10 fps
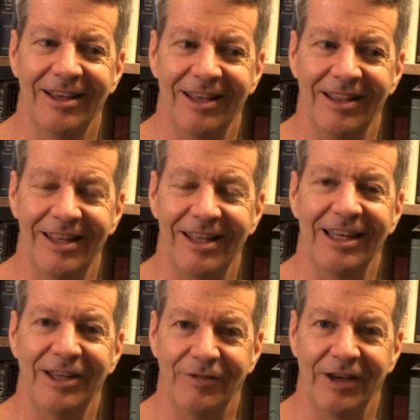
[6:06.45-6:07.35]
And then
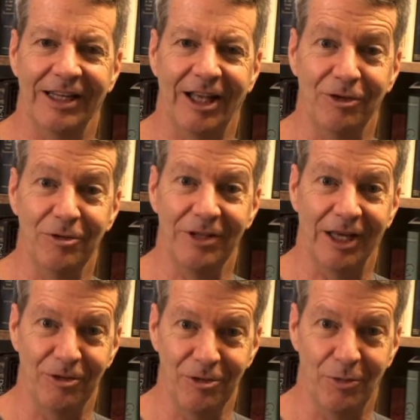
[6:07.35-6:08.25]
he found out who
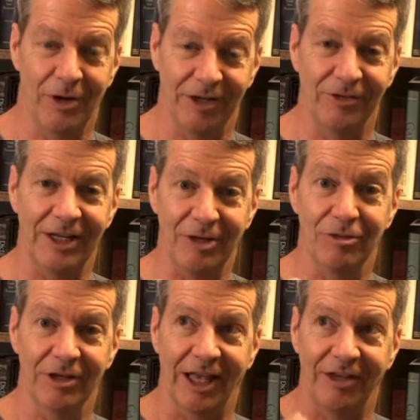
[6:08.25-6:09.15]
that who was, and he
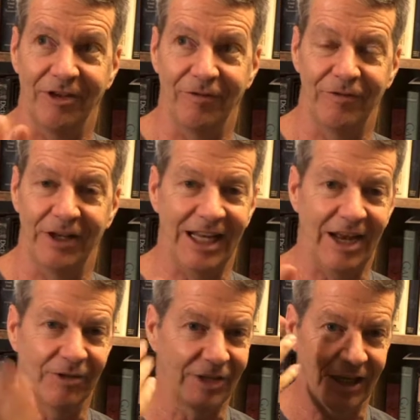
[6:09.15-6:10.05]
realized it fit
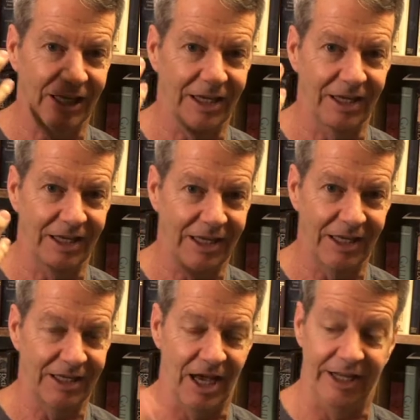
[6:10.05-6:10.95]
everything he
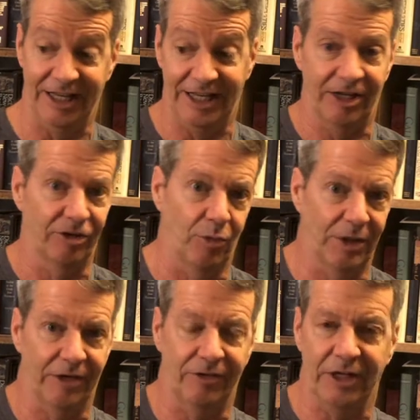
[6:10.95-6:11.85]
had gotten. And I don't know
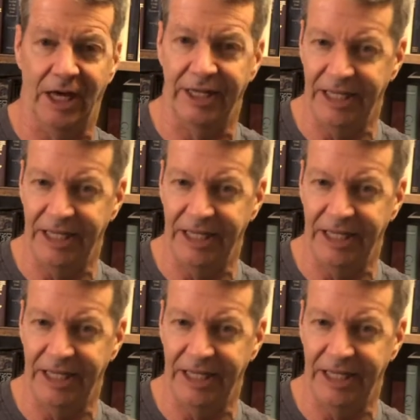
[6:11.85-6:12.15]
what else he got.